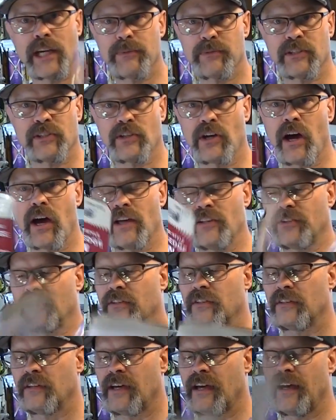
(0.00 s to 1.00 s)
types of
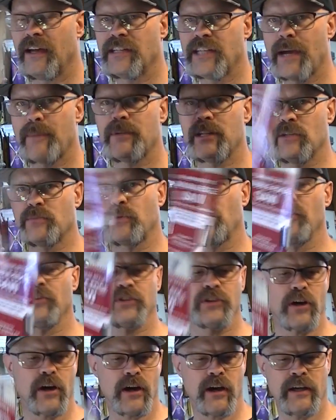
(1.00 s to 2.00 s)
saws, Japanese pull
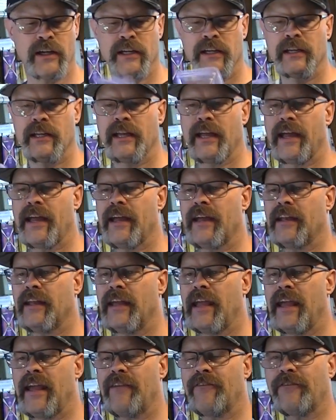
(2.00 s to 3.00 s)
saw
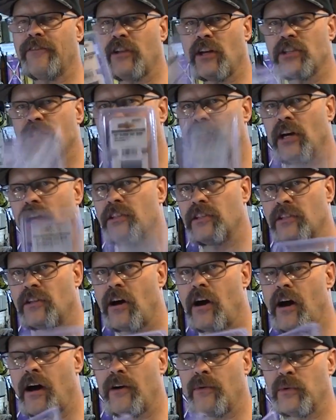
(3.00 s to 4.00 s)
and a flush cut
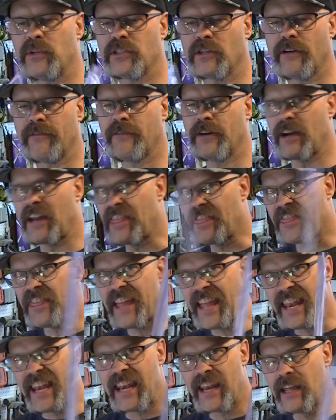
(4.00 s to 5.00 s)
saw, which are very
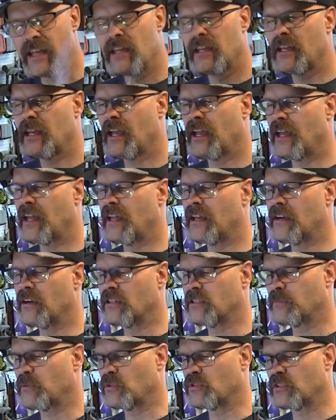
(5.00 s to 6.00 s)
thin and
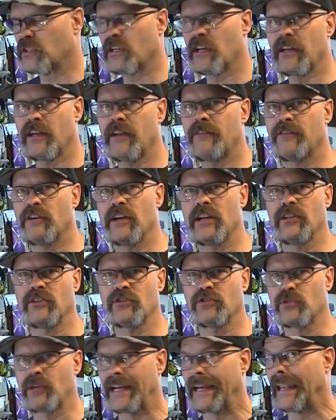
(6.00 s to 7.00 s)
are supposed to cut in a very
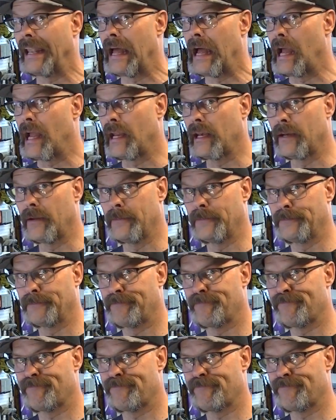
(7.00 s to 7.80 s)
straight line.